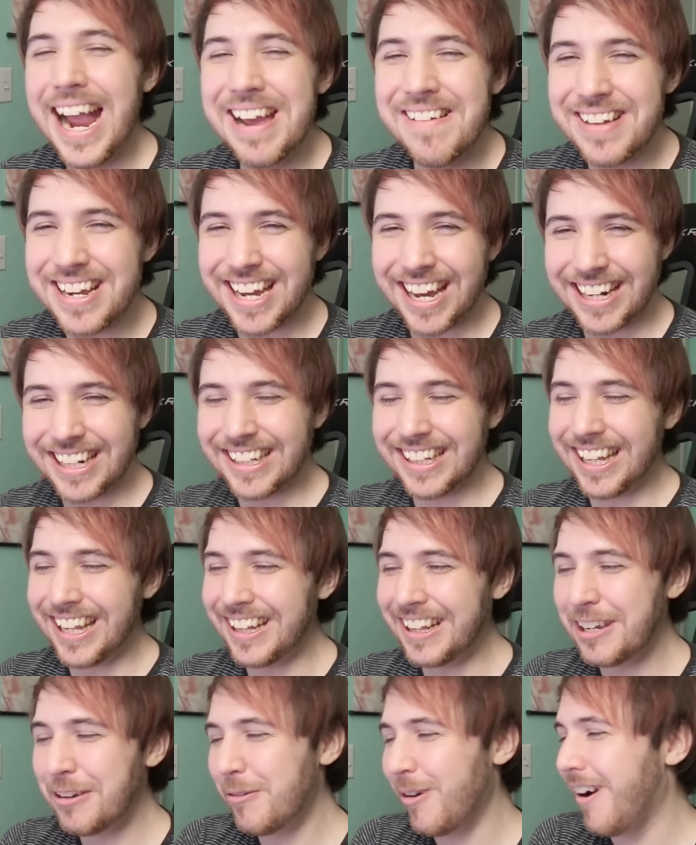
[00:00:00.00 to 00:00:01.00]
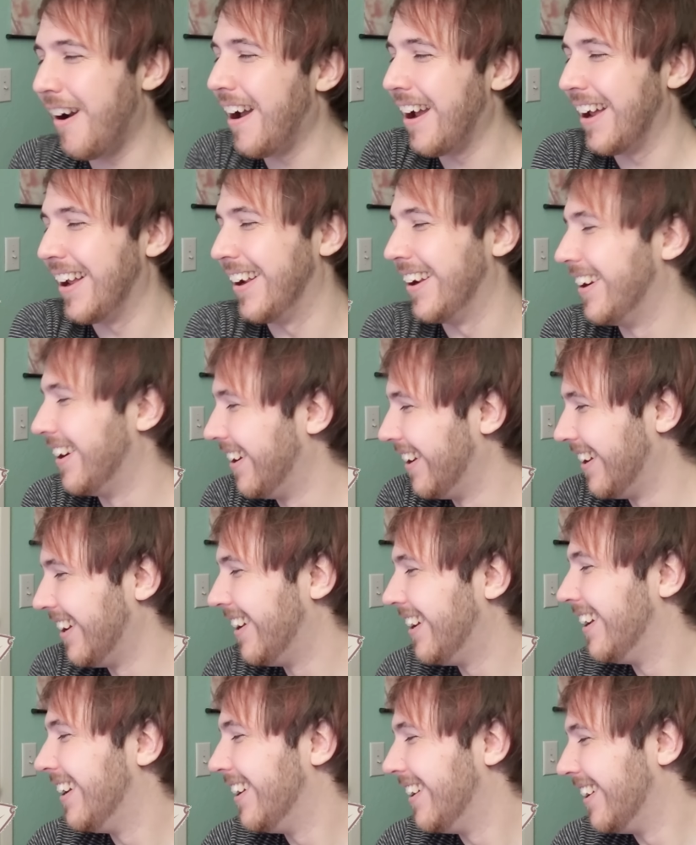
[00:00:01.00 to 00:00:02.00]
I even got a lily one.
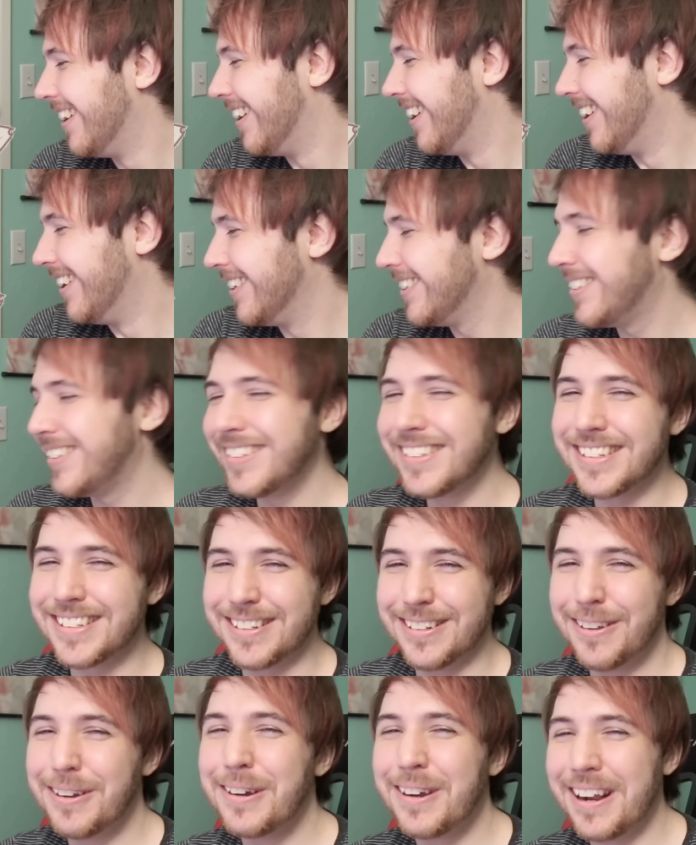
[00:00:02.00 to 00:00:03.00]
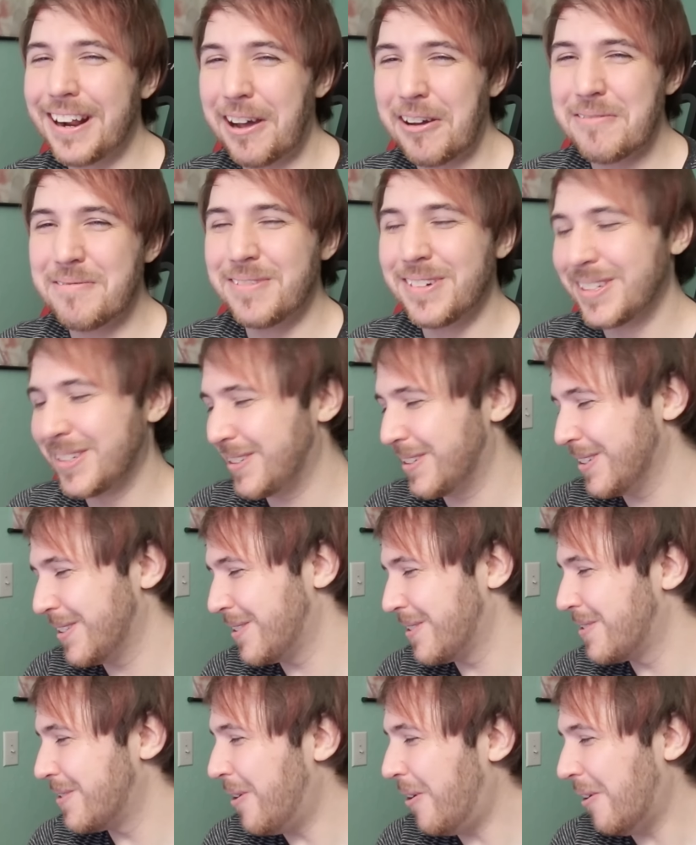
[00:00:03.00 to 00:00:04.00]
She's looking at me.
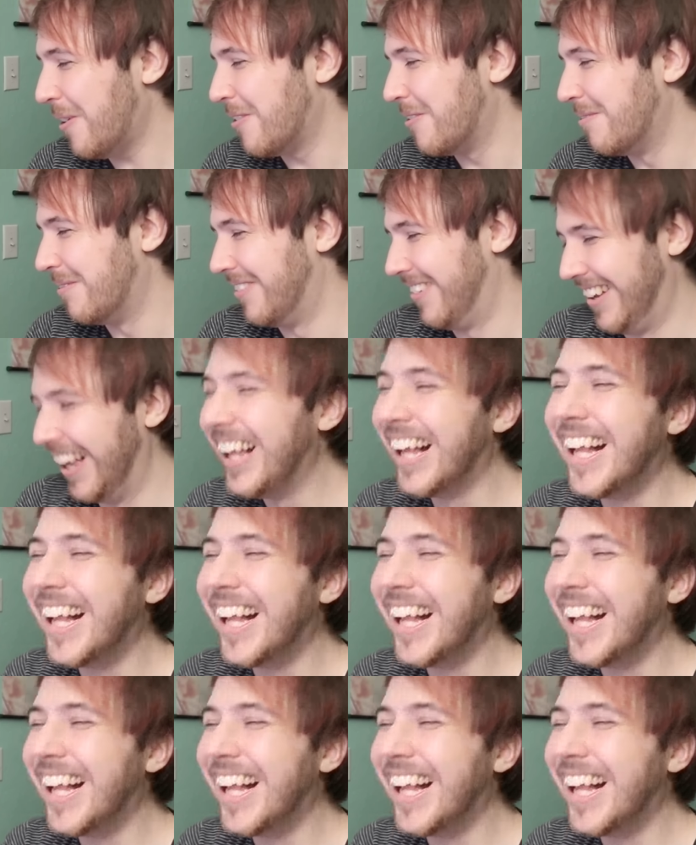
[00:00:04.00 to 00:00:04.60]
She's adorable.